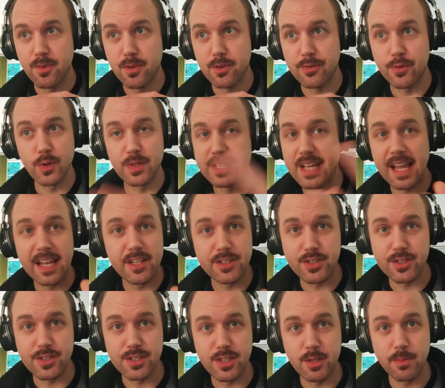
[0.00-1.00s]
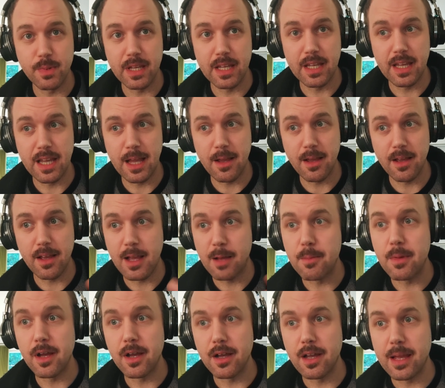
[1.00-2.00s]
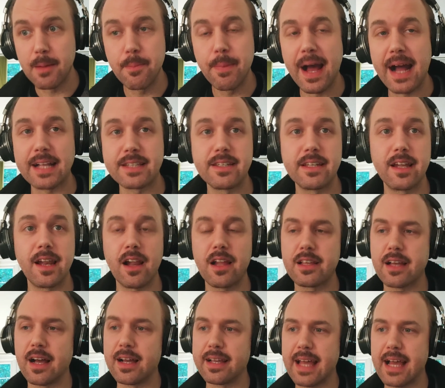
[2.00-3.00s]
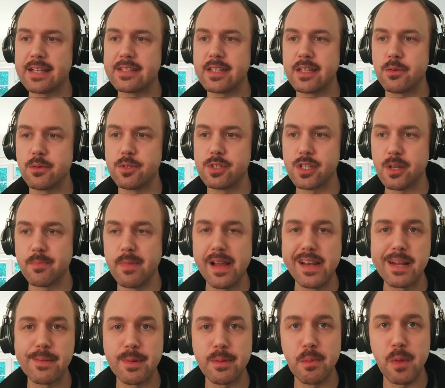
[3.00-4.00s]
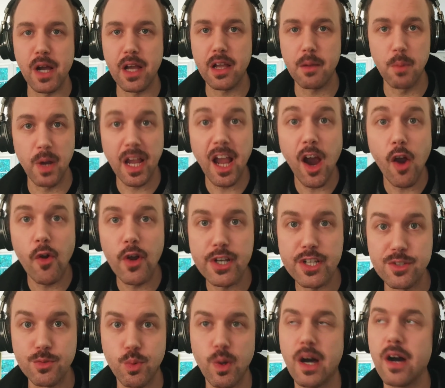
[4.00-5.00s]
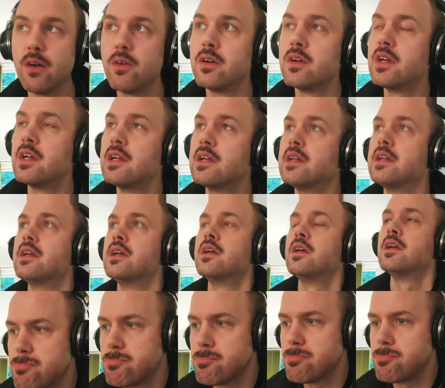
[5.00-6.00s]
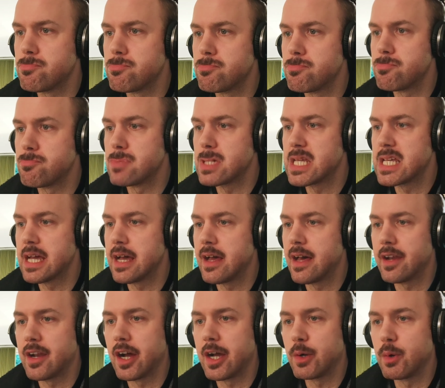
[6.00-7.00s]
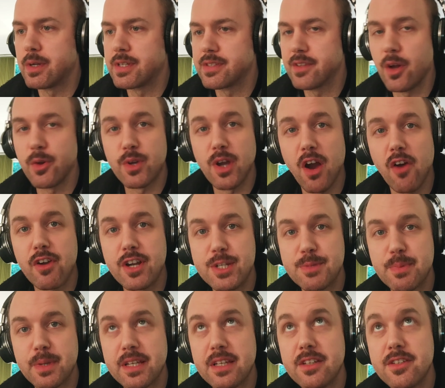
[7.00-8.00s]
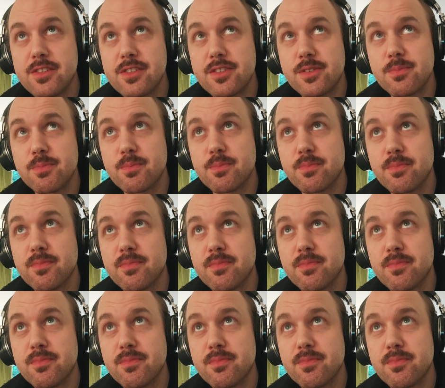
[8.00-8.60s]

for intelligence to be impacted, and I guess he was commending me my courage as well. Yeah, and I always know courage, because